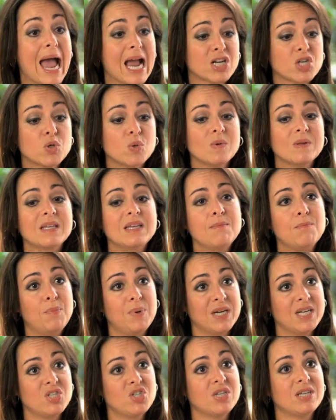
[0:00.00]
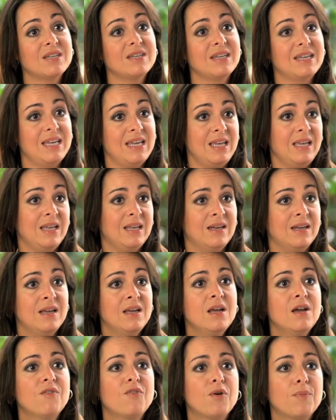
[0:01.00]
actually budget in
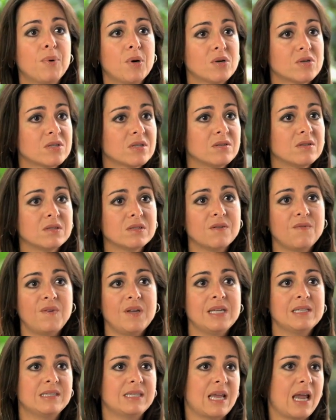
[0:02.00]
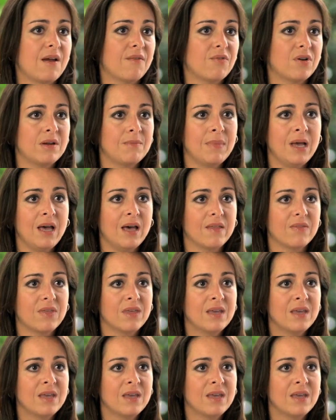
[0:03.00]
for personal defense every month.